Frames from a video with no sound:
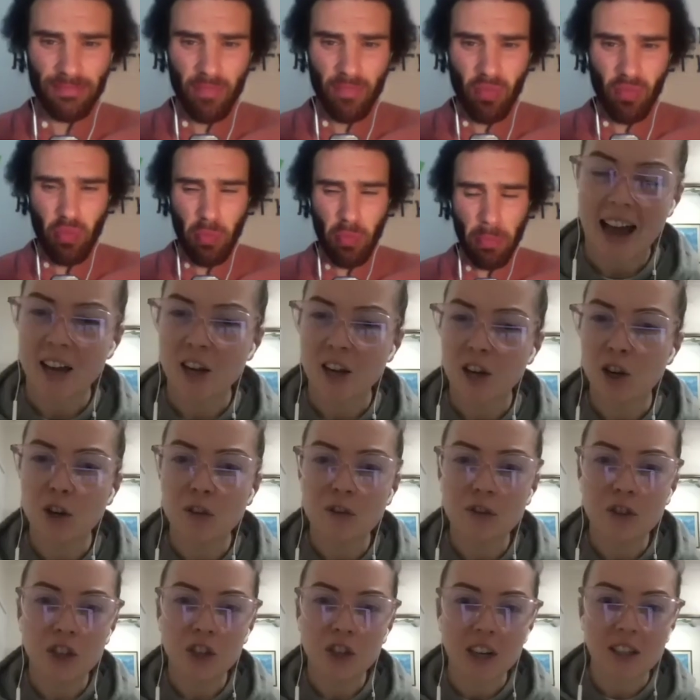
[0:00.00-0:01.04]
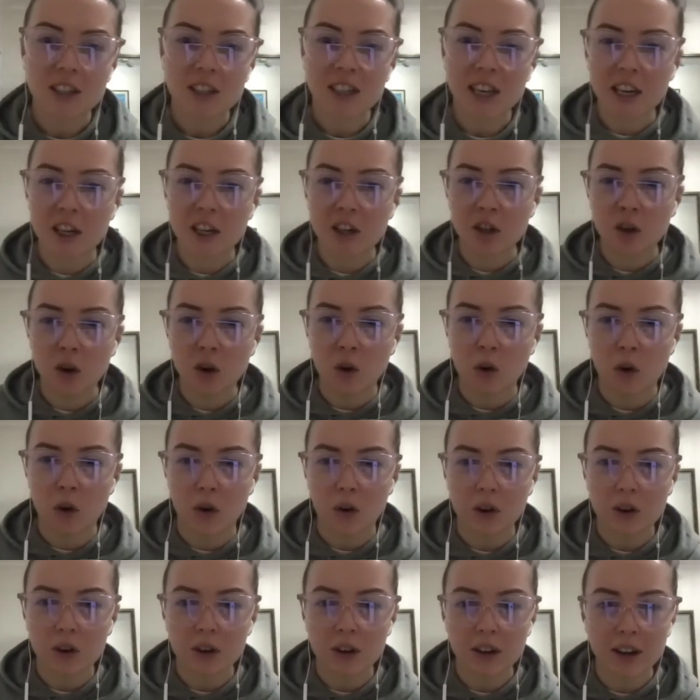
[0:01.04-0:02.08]
And you've just
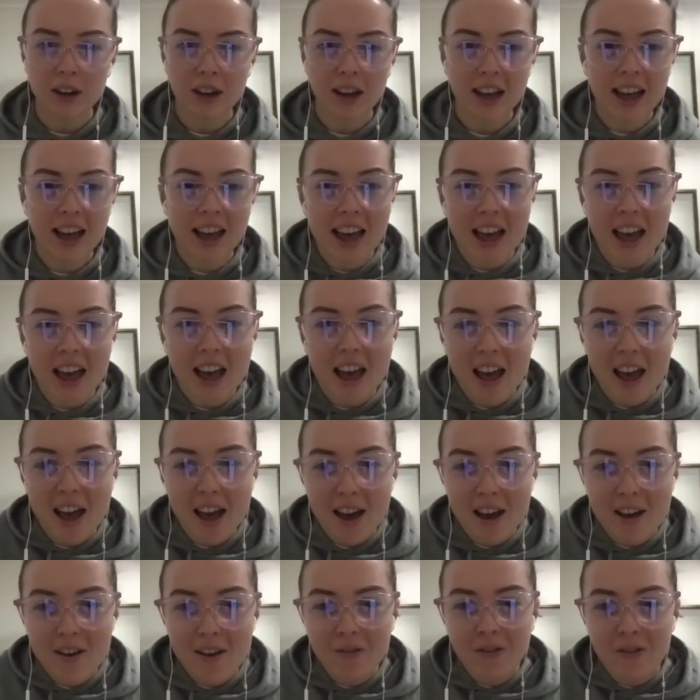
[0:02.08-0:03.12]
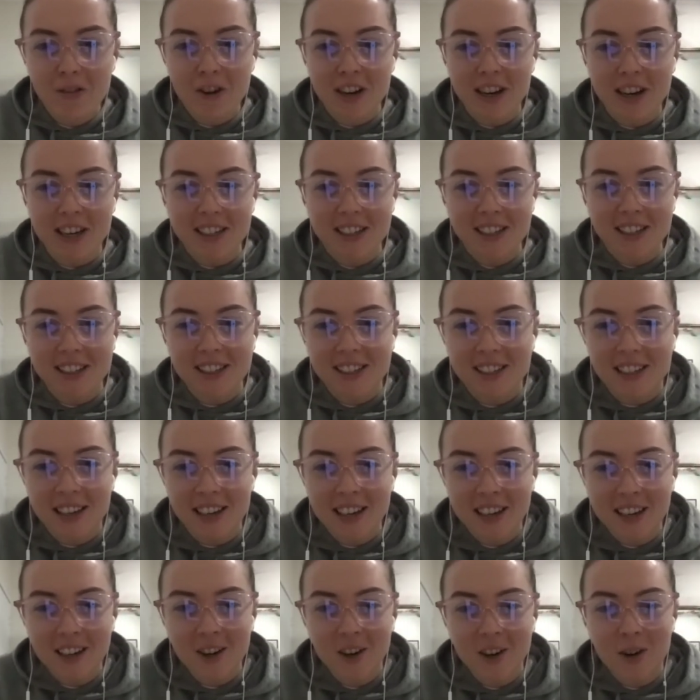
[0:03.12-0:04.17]
ignored every
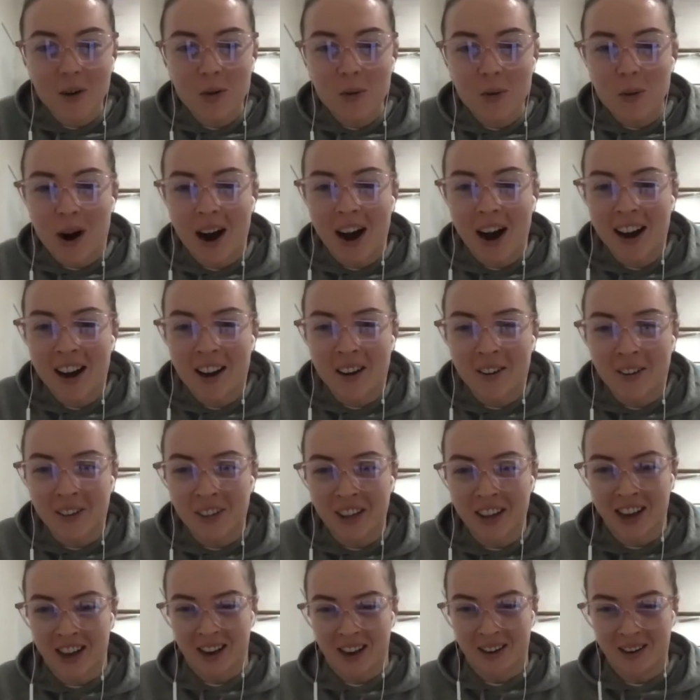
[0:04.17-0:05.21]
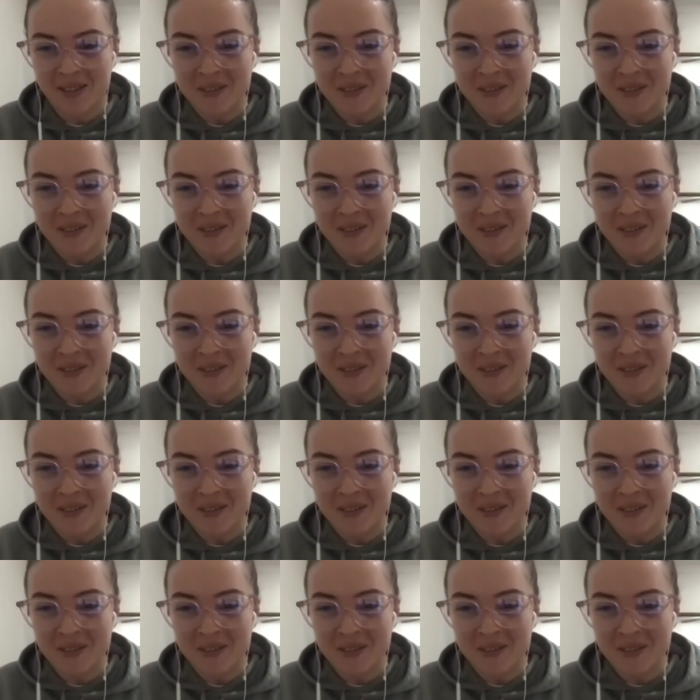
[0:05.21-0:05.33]
single one of them.